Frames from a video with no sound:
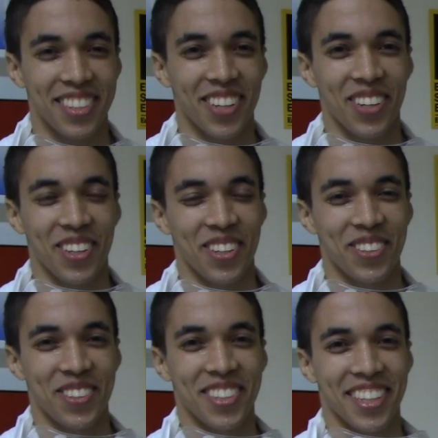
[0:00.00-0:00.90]
how you
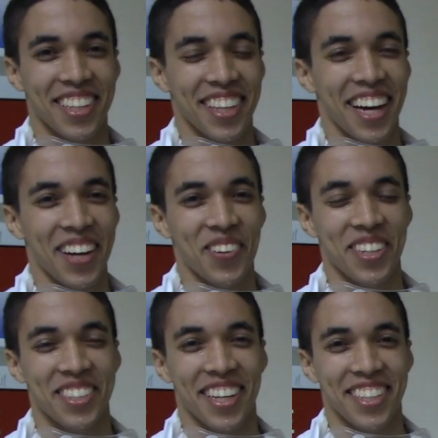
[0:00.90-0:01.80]
use the eye
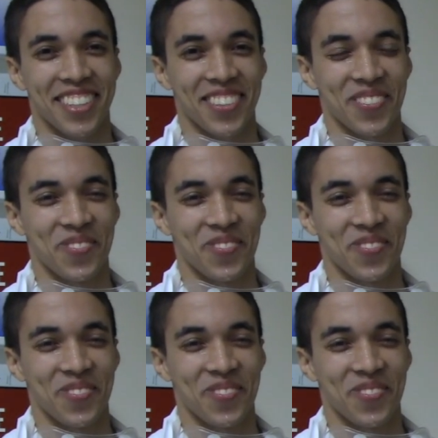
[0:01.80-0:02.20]
wash station.